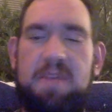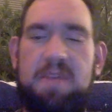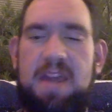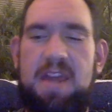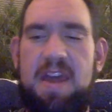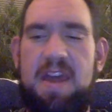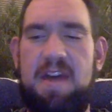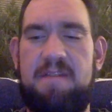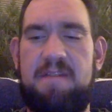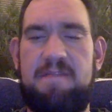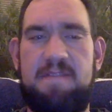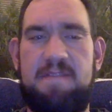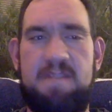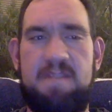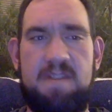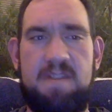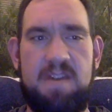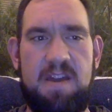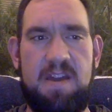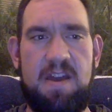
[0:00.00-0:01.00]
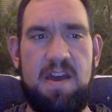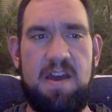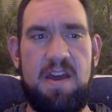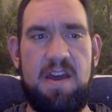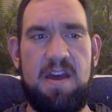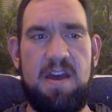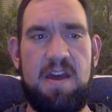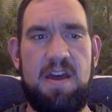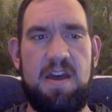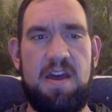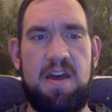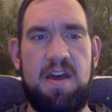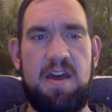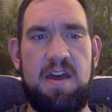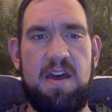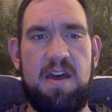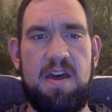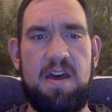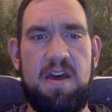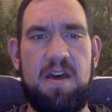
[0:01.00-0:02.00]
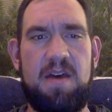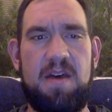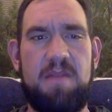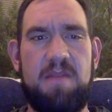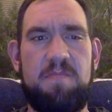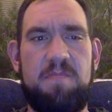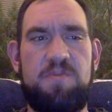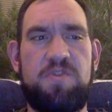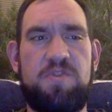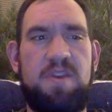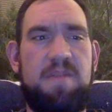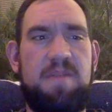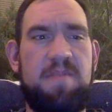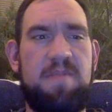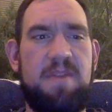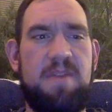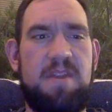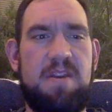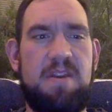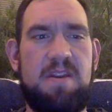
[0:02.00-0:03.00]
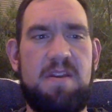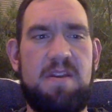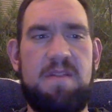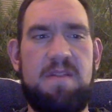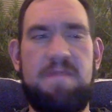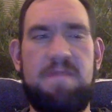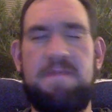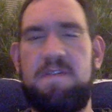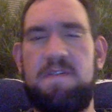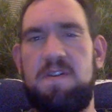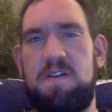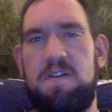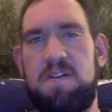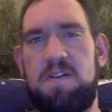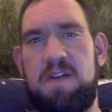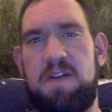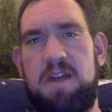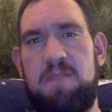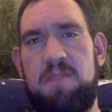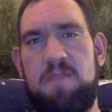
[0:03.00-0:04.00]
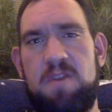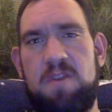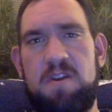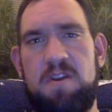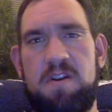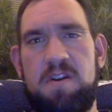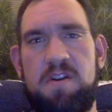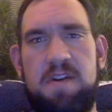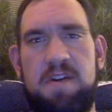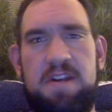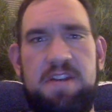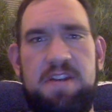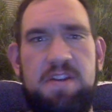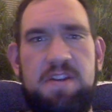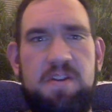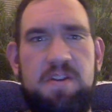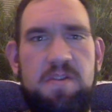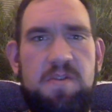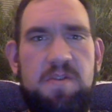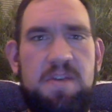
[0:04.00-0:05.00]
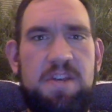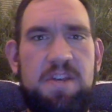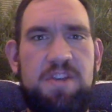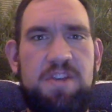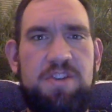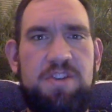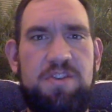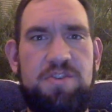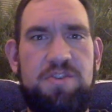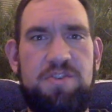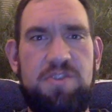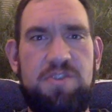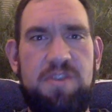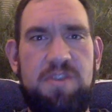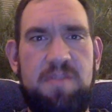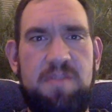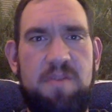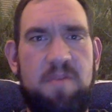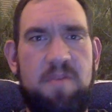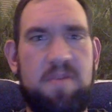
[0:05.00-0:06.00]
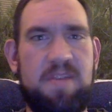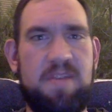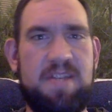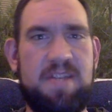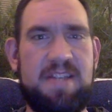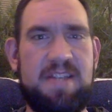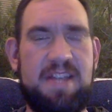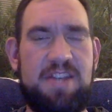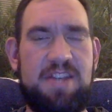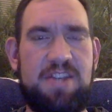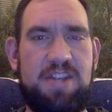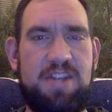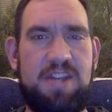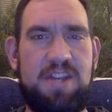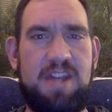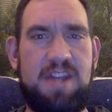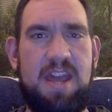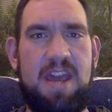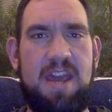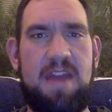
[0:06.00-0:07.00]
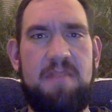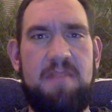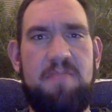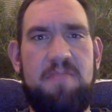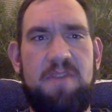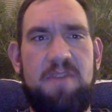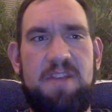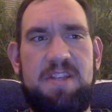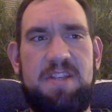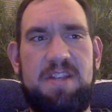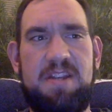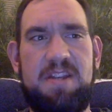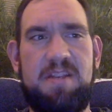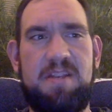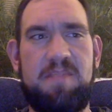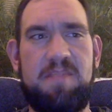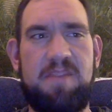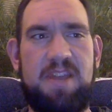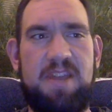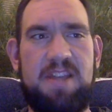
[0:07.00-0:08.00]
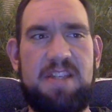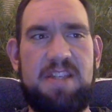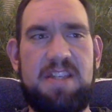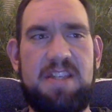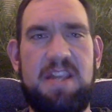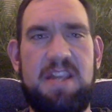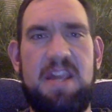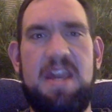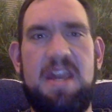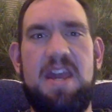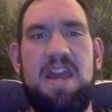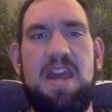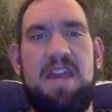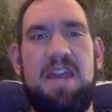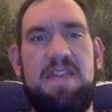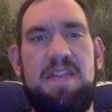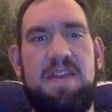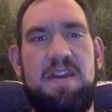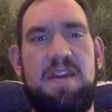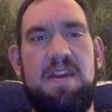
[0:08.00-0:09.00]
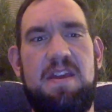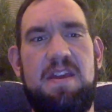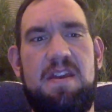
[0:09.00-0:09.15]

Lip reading: Treatment for grade 1 and grade 2 is usually immobilization and placing in a brace, and then physical therapy and RICE.